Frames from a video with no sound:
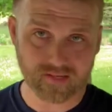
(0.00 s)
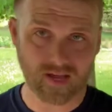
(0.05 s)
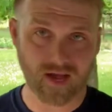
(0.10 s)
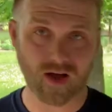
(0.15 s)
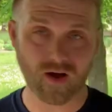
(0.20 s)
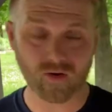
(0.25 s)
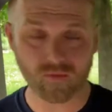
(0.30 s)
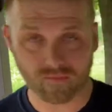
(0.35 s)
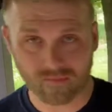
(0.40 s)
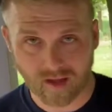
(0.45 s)

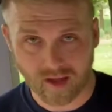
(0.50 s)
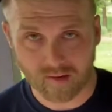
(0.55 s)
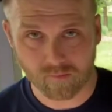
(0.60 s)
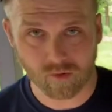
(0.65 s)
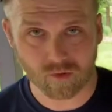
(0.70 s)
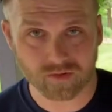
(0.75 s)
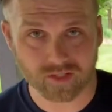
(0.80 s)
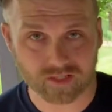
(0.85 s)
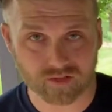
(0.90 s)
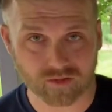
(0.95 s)
Now,
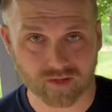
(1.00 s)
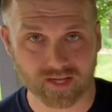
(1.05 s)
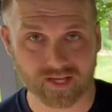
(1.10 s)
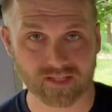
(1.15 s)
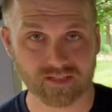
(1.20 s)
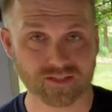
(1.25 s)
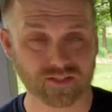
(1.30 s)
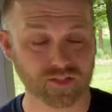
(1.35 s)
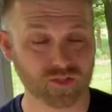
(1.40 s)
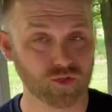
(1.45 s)
I'm only
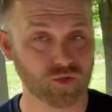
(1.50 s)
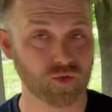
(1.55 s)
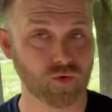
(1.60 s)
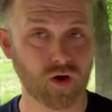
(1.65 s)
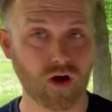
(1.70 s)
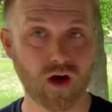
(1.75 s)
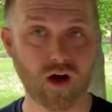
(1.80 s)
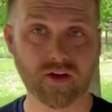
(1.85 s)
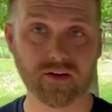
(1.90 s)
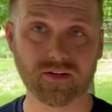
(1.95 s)
trained to
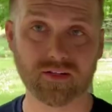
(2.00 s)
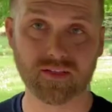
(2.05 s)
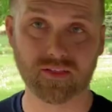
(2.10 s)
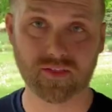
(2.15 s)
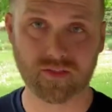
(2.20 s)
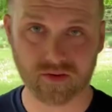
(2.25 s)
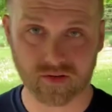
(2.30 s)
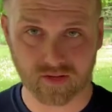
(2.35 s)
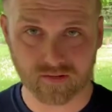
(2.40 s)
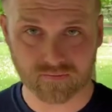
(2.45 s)

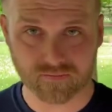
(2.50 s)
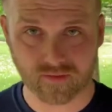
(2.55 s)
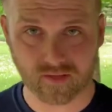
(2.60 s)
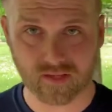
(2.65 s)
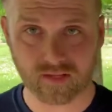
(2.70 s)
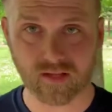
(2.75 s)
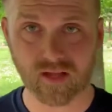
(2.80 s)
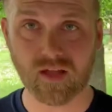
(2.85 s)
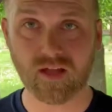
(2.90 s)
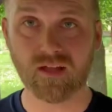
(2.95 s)
130
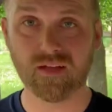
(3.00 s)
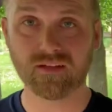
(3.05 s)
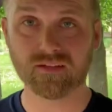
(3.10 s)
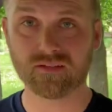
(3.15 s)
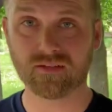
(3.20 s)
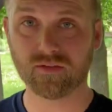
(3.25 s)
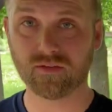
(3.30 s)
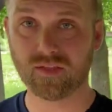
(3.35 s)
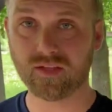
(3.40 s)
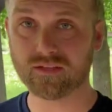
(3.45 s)
feet,
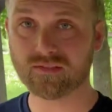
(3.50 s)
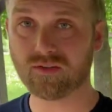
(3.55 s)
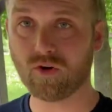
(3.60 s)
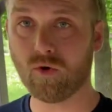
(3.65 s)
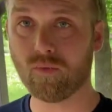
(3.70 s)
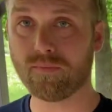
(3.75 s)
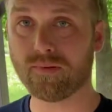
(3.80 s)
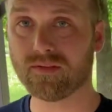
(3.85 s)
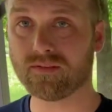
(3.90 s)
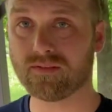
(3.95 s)
so this
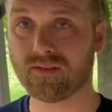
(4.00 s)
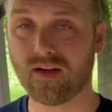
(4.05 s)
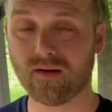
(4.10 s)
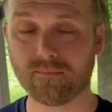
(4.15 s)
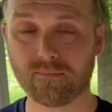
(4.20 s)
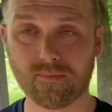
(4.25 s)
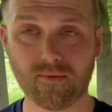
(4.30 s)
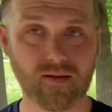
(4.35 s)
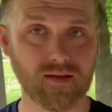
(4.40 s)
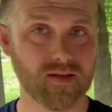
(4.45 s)
opens
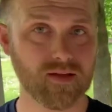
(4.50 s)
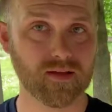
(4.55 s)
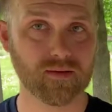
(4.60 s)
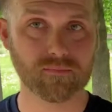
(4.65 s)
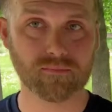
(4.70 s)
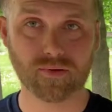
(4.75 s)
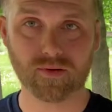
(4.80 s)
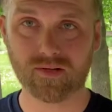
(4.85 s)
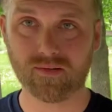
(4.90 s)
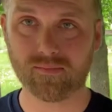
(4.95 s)
up
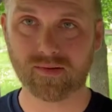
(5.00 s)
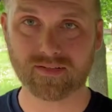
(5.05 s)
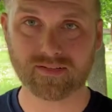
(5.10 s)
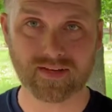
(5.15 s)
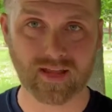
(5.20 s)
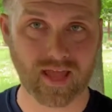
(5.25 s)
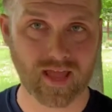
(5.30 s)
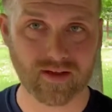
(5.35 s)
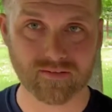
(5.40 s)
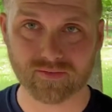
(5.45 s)
pretty
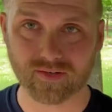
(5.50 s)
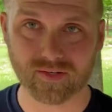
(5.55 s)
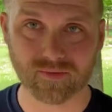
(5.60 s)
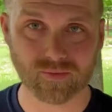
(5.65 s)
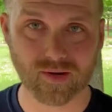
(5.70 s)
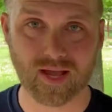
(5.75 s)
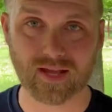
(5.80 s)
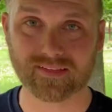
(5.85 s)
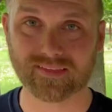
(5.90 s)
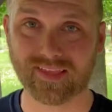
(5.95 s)
much every
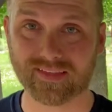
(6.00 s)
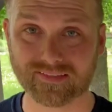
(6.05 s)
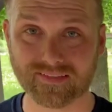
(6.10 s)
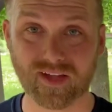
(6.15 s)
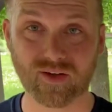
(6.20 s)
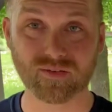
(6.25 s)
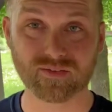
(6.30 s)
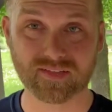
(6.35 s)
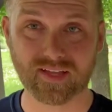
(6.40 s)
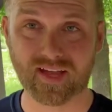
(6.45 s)
wreck that's
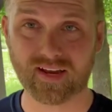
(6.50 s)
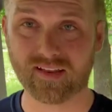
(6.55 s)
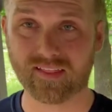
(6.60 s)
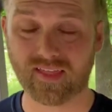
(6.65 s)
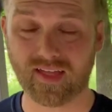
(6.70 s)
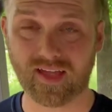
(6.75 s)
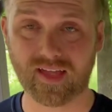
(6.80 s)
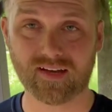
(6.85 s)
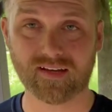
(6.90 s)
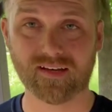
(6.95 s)
outside of
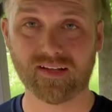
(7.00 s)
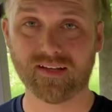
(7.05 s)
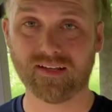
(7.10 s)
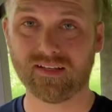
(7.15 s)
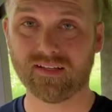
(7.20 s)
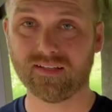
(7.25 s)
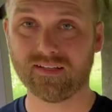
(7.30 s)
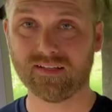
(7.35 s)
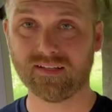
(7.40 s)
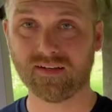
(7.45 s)
that.
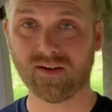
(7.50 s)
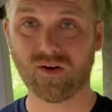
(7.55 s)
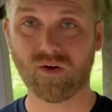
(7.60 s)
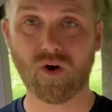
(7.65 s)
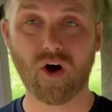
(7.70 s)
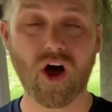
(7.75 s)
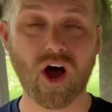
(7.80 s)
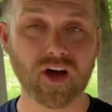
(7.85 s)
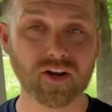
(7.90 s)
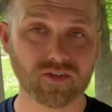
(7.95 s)
You know,
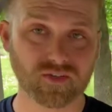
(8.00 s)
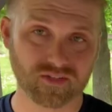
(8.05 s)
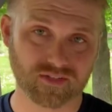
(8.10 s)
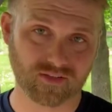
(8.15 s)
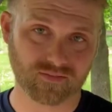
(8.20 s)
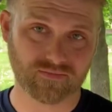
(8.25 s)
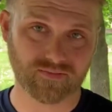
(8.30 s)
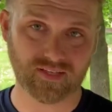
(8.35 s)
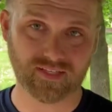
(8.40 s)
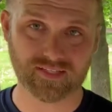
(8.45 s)
hundreds
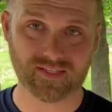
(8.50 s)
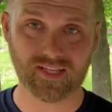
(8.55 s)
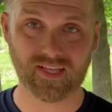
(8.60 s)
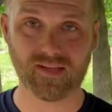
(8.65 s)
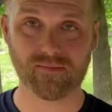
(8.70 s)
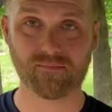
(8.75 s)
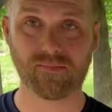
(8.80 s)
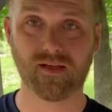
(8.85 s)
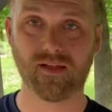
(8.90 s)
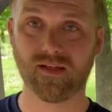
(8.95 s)
of feet
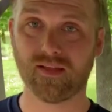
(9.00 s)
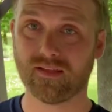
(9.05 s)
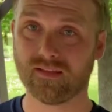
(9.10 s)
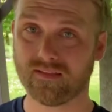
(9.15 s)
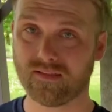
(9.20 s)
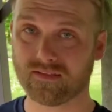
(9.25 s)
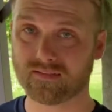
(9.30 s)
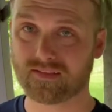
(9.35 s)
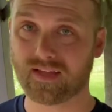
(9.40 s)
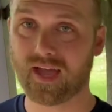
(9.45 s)
deep,
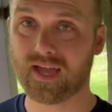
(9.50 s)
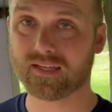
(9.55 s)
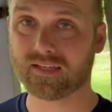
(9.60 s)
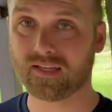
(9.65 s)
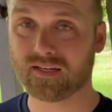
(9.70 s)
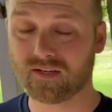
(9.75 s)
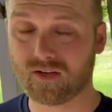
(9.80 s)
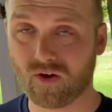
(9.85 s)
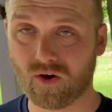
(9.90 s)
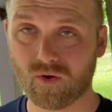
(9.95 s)
this guy
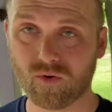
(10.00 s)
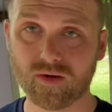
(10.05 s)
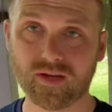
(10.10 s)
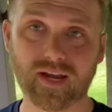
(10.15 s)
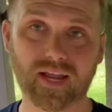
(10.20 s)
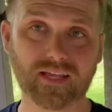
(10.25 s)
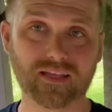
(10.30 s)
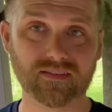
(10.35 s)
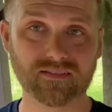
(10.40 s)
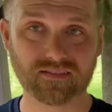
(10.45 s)
can go,
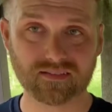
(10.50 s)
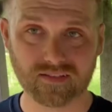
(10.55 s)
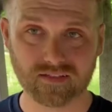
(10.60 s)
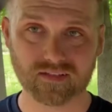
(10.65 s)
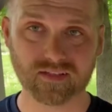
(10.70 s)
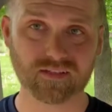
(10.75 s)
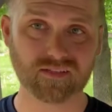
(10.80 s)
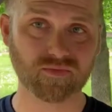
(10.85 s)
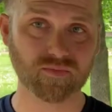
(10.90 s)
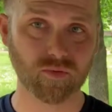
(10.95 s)
and I can
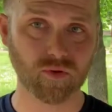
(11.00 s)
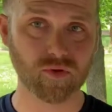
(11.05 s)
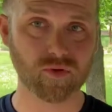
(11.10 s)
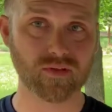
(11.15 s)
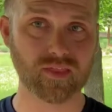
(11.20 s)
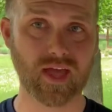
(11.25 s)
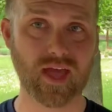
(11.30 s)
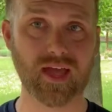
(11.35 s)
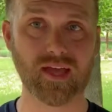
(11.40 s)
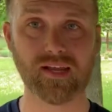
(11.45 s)
still
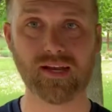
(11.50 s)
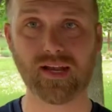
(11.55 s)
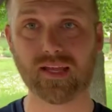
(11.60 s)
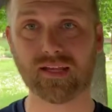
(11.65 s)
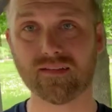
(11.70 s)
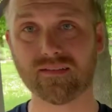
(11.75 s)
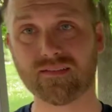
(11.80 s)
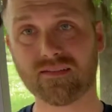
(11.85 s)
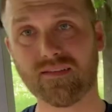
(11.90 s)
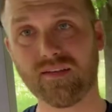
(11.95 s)
explore that, and I
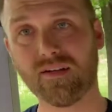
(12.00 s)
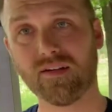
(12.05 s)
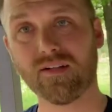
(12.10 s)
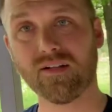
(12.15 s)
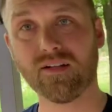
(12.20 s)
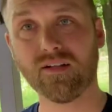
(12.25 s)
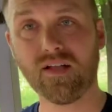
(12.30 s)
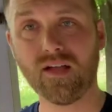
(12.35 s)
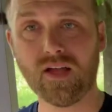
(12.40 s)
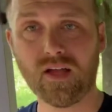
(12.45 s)
can
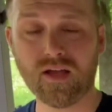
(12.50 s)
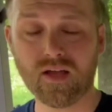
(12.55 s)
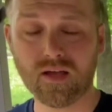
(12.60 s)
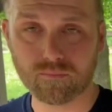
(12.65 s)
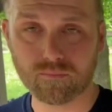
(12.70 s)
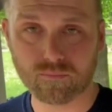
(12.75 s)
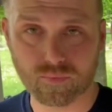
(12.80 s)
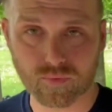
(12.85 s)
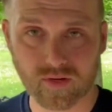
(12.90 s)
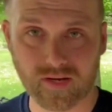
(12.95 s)
still
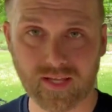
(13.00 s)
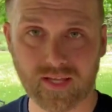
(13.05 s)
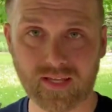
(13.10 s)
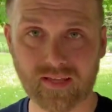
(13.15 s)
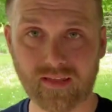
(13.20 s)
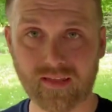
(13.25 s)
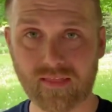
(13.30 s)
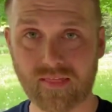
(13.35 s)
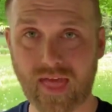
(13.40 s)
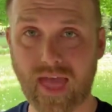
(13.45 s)

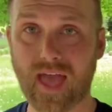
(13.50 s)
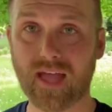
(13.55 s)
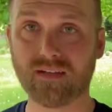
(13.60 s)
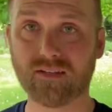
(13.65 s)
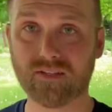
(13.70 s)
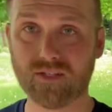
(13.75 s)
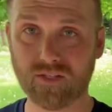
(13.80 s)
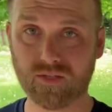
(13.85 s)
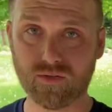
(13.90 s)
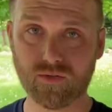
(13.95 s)
bring
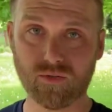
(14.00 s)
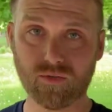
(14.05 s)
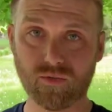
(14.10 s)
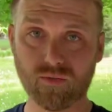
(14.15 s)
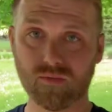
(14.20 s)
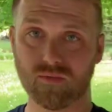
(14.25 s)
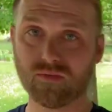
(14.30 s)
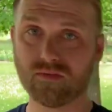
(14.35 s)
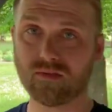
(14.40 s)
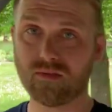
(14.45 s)
that
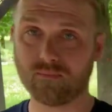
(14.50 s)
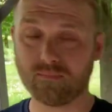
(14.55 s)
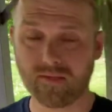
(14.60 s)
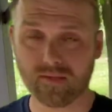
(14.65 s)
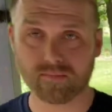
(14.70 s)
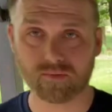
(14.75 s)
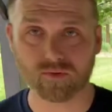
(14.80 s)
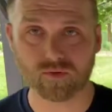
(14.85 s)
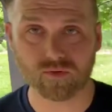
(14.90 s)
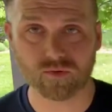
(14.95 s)
to the
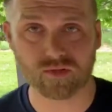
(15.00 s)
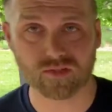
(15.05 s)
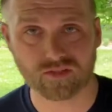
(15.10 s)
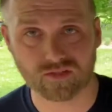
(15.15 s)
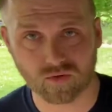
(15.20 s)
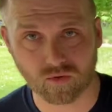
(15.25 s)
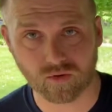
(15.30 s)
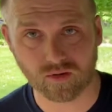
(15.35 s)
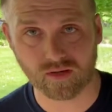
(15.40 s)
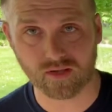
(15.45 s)
people who
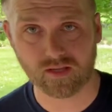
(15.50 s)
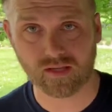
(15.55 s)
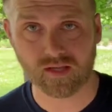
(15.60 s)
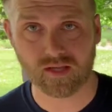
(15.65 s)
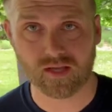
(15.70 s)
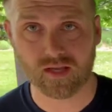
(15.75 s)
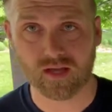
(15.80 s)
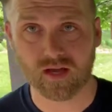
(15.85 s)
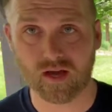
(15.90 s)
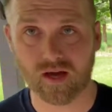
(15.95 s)
enjoy
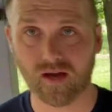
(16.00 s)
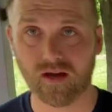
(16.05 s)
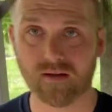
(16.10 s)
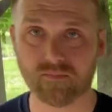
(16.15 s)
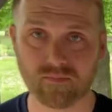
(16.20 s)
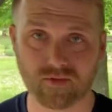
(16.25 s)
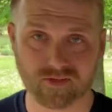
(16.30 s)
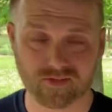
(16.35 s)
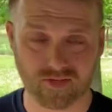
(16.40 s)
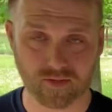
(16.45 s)

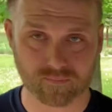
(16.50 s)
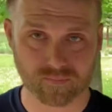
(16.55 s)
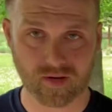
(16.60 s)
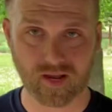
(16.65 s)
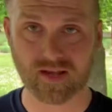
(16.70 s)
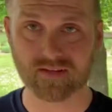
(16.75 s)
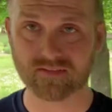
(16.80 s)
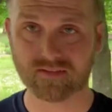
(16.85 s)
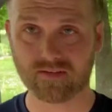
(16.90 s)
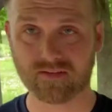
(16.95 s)
the
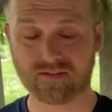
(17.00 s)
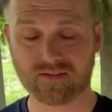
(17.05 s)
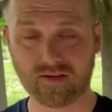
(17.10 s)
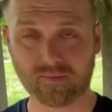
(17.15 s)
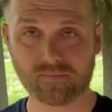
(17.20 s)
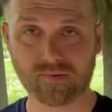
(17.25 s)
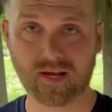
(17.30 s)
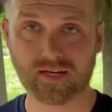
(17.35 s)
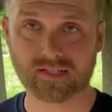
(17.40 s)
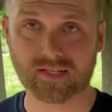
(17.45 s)
shipwrecks and the
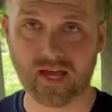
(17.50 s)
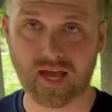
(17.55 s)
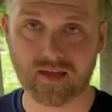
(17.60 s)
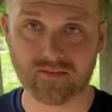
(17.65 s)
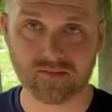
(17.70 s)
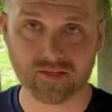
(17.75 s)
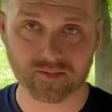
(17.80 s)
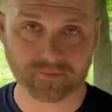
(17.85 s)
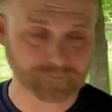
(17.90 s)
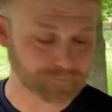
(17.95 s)
shipwreck
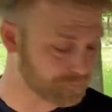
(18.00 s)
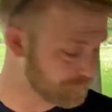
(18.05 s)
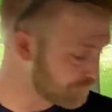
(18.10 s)
diving.